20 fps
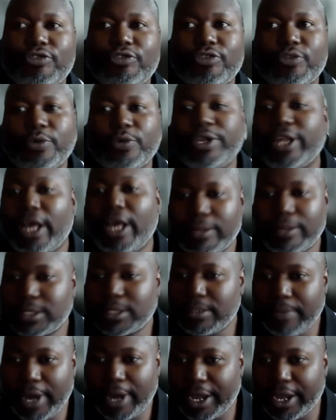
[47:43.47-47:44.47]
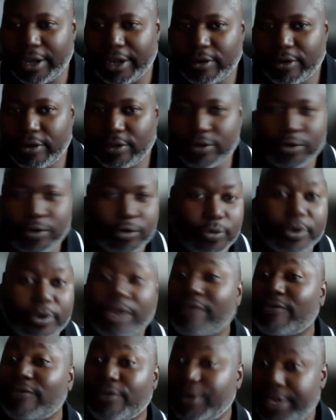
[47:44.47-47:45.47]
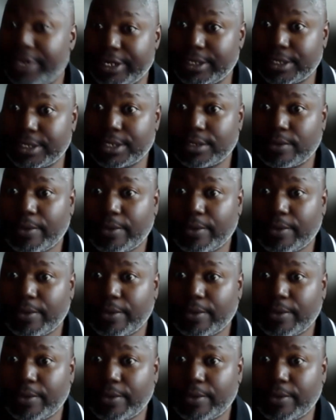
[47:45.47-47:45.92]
$3 a mile or whatever it is,